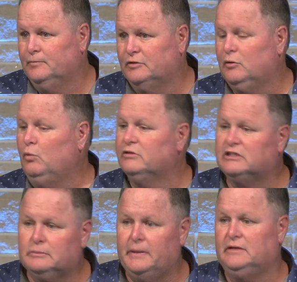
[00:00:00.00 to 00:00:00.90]
And so I want to
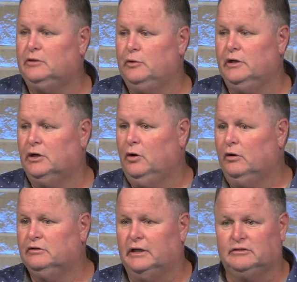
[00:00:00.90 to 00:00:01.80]
speak to you and
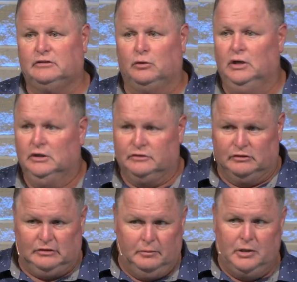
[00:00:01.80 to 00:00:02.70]
encourage you that. So
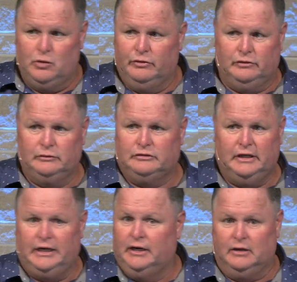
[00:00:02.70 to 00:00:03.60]
some of you, as you
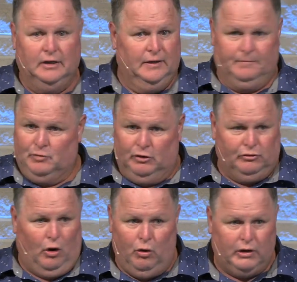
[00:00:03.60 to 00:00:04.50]
sit here, there's
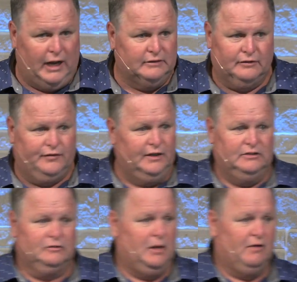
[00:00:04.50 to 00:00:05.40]
all kinds of
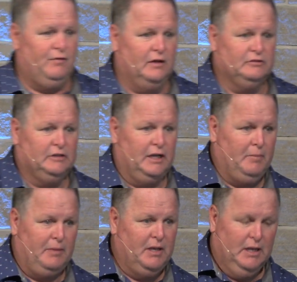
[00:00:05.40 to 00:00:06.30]
feelings about Father's Day.
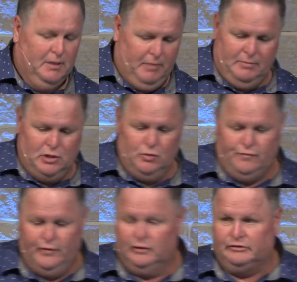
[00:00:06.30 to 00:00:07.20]
Maybe you
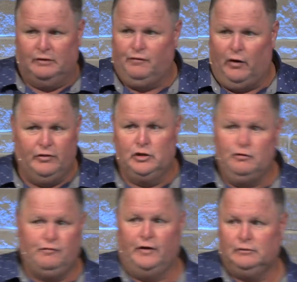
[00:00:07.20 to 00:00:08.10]
feel as a father
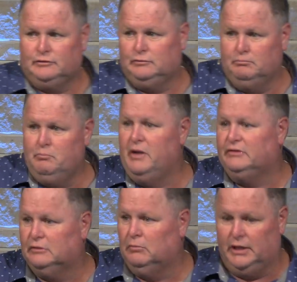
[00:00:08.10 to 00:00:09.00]
you failed
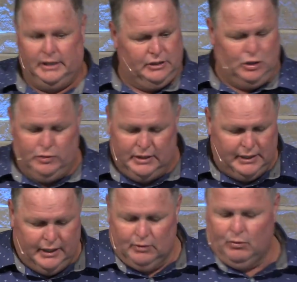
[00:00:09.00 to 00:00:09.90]
miserably and you didn't
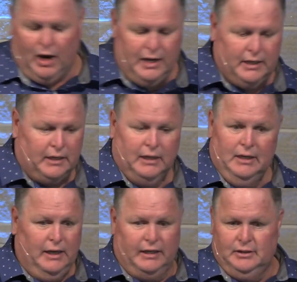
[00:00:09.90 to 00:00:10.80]
get it right
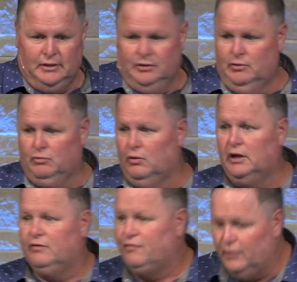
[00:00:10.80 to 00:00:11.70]
and you don't
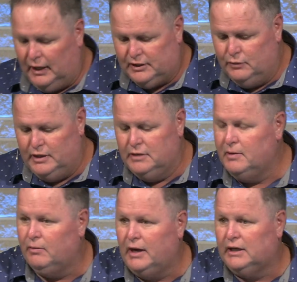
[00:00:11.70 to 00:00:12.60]
really feel like you need to
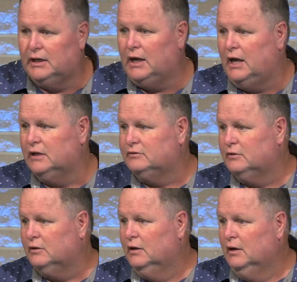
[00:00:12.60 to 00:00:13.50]
be recognized
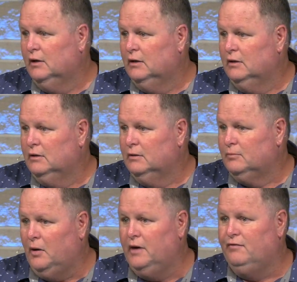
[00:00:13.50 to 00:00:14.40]
or
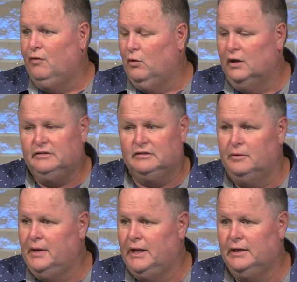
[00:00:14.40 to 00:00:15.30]
prayed for. Listen to
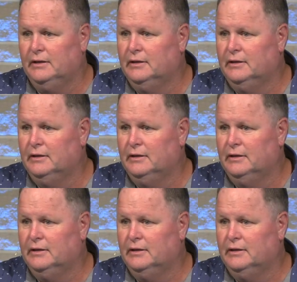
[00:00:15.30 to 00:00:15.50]
me.